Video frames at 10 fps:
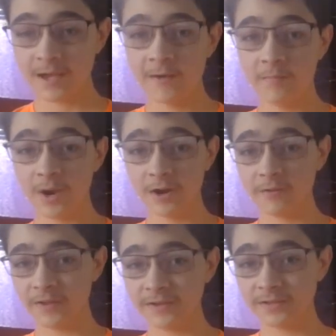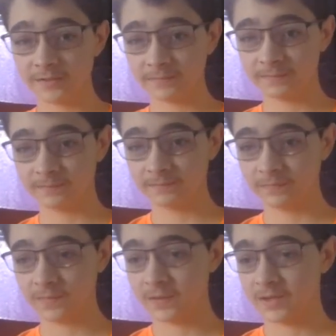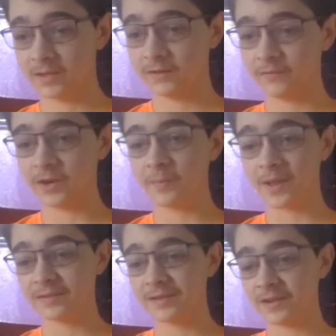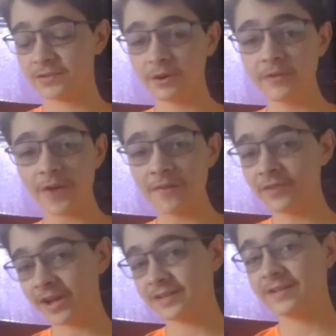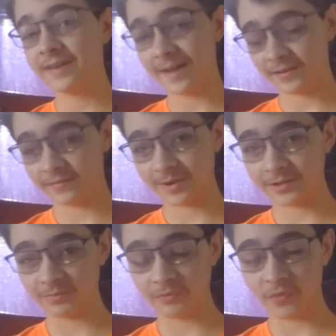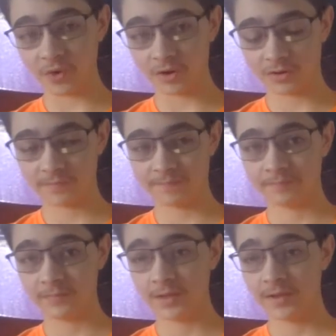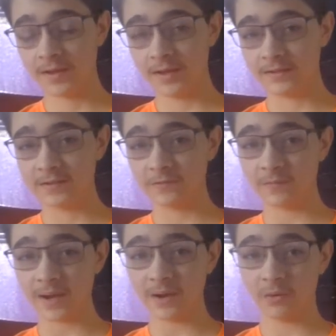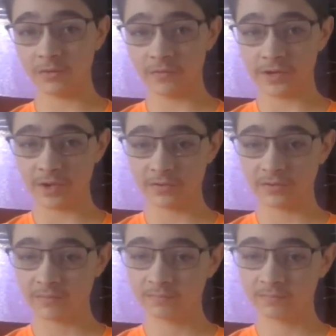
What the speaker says: Maryland defeated Penn State 35-19, as I've mentioned before in some of my older videos